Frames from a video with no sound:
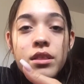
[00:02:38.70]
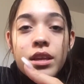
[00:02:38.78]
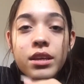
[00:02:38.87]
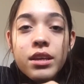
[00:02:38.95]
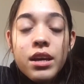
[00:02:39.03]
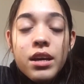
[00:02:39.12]

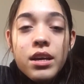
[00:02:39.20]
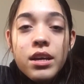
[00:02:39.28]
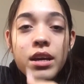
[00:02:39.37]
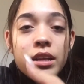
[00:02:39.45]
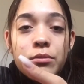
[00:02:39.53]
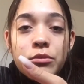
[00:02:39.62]
like
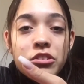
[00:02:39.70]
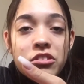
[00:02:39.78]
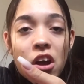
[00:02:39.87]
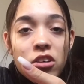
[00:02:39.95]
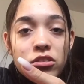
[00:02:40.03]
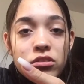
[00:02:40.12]
anyone to
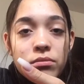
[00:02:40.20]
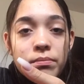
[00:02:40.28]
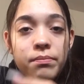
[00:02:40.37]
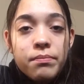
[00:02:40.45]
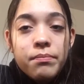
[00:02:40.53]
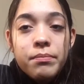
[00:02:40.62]
talk to
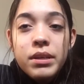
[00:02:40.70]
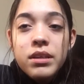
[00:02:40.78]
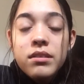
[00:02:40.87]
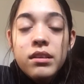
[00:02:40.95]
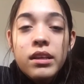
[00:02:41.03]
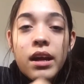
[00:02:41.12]

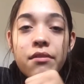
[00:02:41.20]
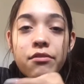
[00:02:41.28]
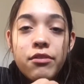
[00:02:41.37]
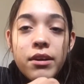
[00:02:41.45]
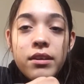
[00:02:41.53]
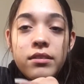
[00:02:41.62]
because I didn't have
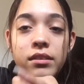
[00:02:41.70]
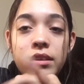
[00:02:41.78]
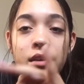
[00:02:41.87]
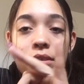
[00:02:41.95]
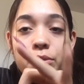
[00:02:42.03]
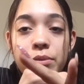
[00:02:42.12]
friends. I
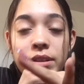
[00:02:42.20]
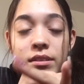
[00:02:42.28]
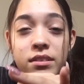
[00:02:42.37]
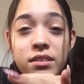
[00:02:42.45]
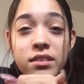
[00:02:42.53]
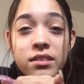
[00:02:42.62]
didn't have
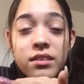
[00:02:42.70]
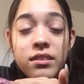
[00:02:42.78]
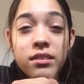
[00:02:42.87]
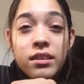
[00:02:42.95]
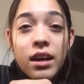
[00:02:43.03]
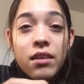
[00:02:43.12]
acquaintances. I
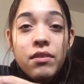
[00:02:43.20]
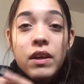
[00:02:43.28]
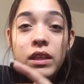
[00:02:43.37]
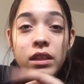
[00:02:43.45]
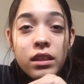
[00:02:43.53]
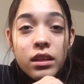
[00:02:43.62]
didn't have
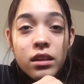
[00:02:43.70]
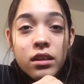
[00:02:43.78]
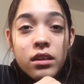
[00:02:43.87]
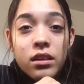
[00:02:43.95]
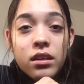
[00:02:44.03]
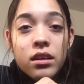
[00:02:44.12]
anything
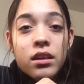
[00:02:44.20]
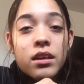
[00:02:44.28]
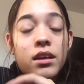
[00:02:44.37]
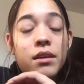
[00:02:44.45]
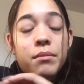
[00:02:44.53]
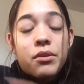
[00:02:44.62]

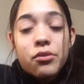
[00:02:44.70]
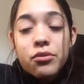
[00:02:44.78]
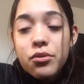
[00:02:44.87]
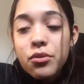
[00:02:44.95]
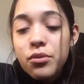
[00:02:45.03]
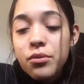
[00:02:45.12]
in middle
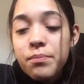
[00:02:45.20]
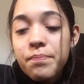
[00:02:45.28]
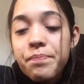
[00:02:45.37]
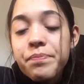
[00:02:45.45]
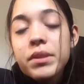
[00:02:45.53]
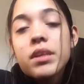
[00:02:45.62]
school.
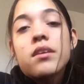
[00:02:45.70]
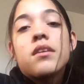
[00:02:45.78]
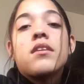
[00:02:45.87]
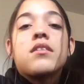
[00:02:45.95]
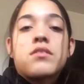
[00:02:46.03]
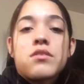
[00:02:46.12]

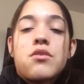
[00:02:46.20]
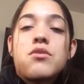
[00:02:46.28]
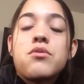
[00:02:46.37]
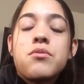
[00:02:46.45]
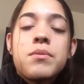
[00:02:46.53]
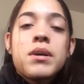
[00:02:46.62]

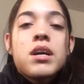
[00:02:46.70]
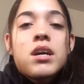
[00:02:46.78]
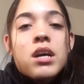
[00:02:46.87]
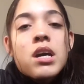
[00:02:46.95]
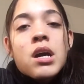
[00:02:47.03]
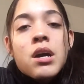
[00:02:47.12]
So
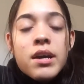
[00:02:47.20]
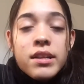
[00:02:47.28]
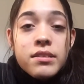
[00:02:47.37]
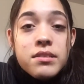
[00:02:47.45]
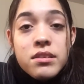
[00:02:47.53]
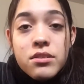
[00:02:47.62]

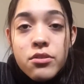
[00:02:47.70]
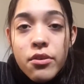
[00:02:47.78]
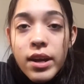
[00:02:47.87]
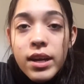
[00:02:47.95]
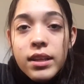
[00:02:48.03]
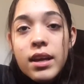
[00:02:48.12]
in 6th
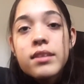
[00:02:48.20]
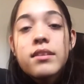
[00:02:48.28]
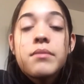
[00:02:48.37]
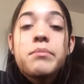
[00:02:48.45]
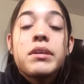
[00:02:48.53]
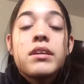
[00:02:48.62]
grade, I
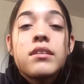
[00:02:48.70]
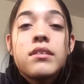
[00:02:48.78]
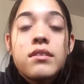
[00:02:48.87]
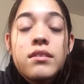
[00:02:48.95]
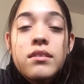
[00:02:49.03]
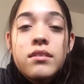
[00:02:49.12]
did meet
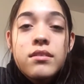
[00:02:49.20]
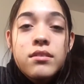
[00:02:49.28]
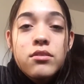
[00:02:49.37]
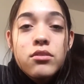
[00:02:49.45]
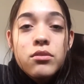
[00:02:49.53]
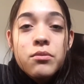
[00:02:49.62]

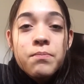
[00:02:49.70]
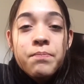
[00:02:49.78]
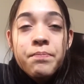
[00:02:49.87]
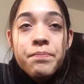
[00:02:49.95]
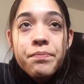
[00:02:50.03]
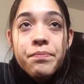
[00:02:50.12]
these
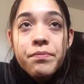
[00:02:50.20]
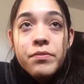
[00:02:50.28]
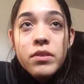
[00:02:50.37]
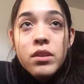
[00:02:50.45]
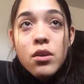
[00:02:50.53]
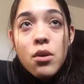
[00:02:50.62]

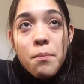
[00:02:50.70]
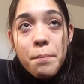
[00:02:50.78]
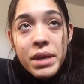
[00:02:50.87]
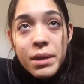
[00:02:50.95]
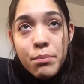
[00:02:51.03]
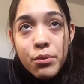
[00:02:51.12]

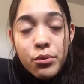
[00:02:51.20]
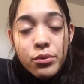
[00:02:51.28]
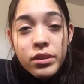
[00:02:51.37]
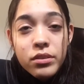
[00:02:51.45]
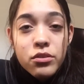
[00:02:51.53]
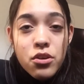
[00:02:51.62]

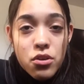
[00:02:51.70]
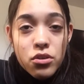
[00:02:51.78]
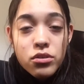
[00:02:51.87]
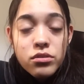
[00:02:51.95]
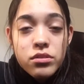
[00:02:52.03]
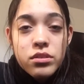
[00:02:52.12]
people, these
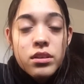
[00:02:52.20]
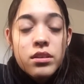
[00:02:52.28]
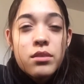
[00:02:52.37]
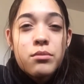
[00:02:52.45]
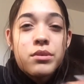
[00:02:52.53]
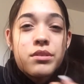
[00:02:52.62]
girls.
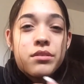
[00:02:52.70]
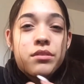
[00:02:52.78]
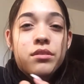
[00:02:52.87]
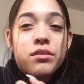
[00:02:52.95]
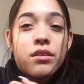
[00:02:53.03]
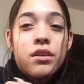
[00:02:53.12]
It was